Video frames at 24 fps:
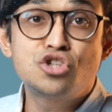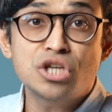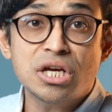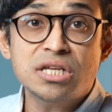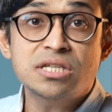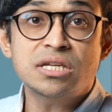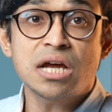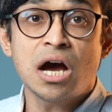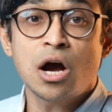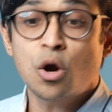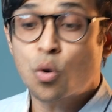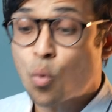
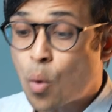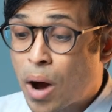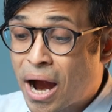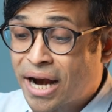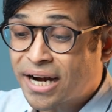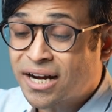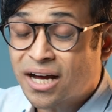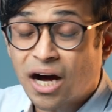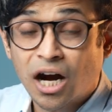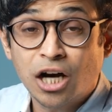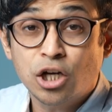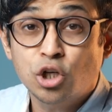just
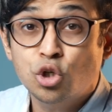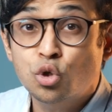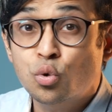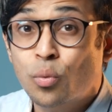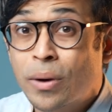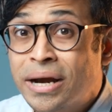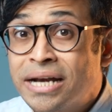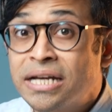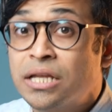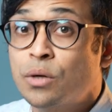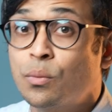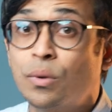acquired a
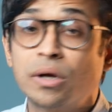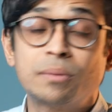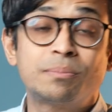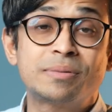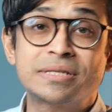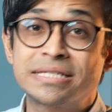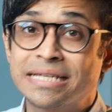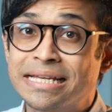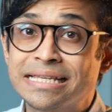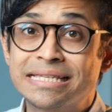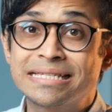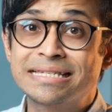
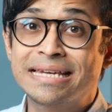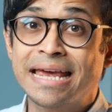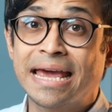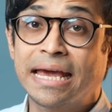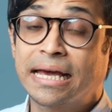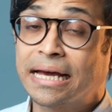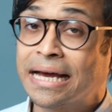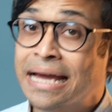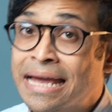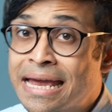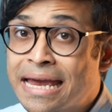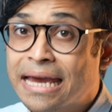21%
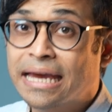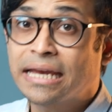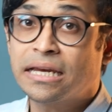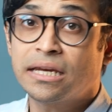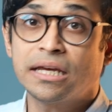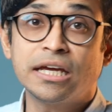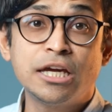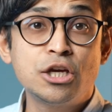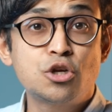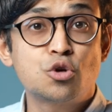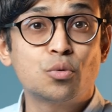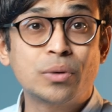stake in
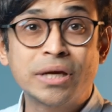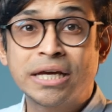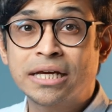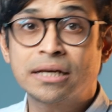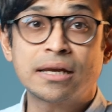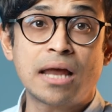E2E